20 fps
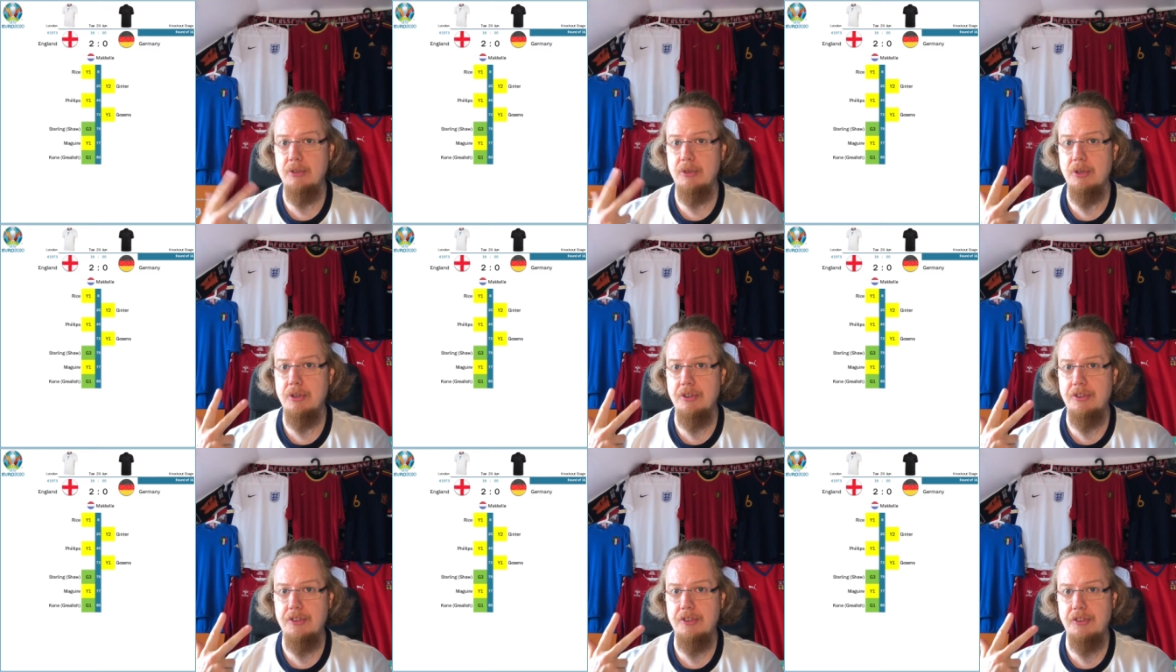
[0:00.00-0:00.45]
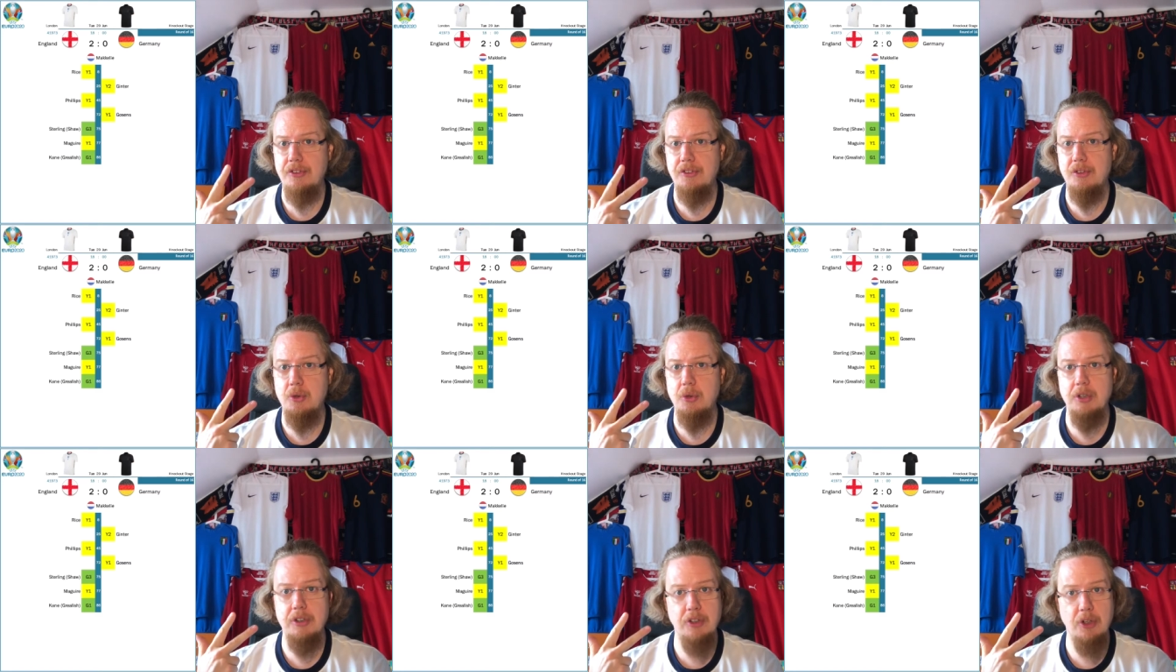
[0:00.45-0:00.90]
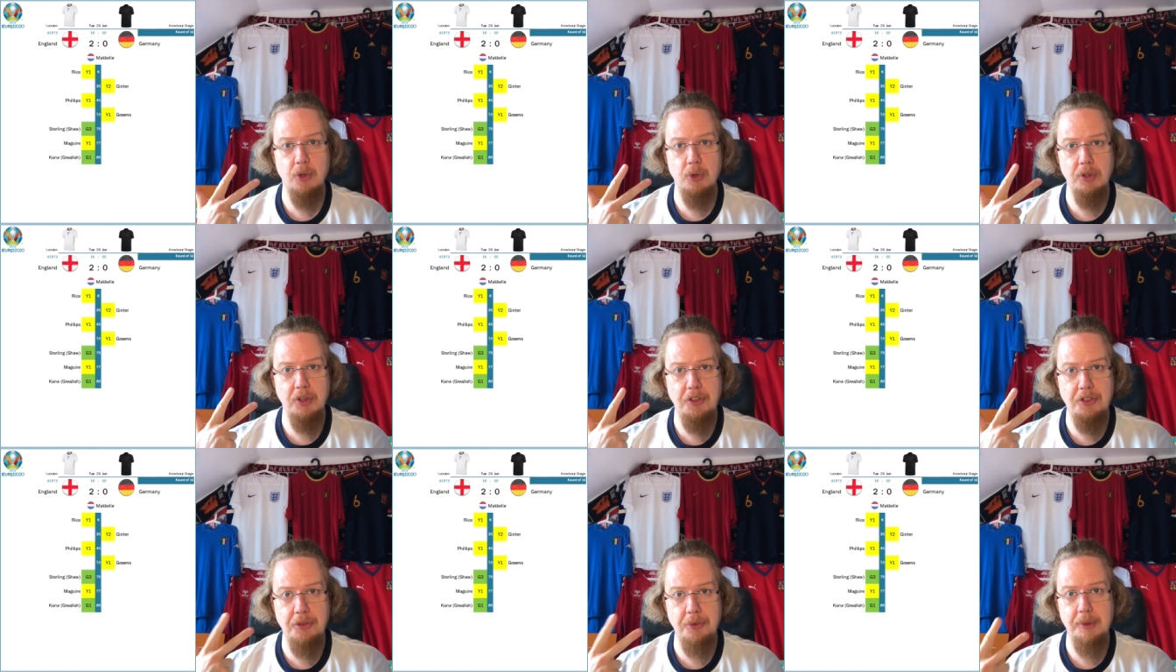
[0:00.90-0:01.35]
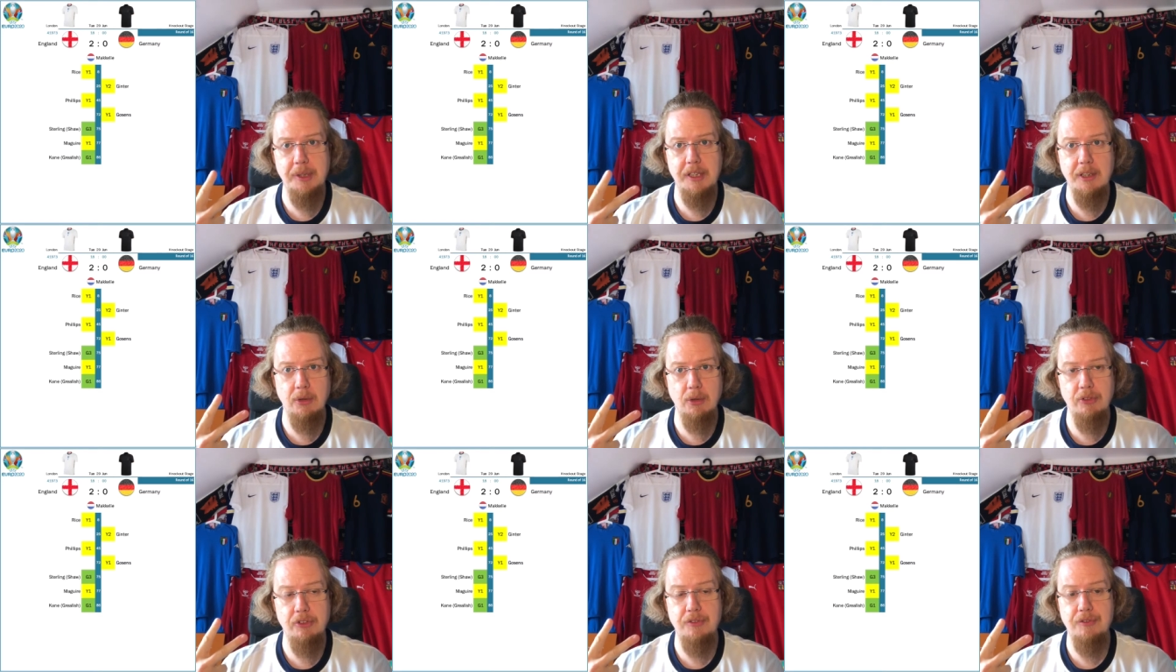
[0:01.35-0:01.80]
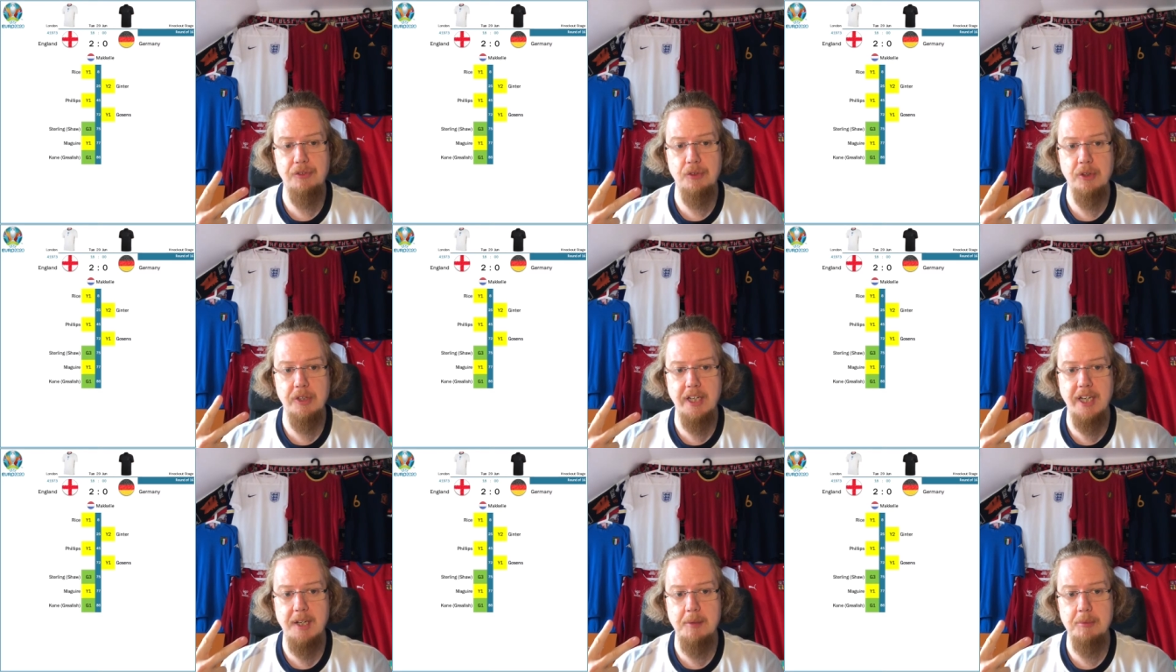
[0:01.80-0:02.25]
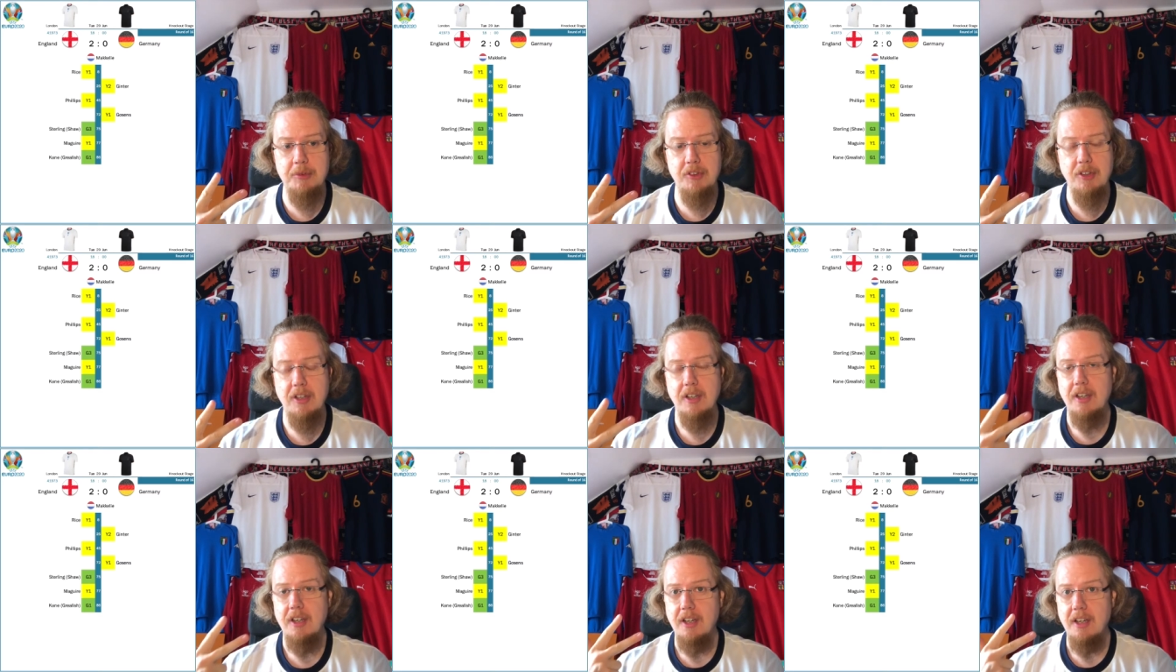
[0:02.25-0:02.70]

has scored only three goals in four games,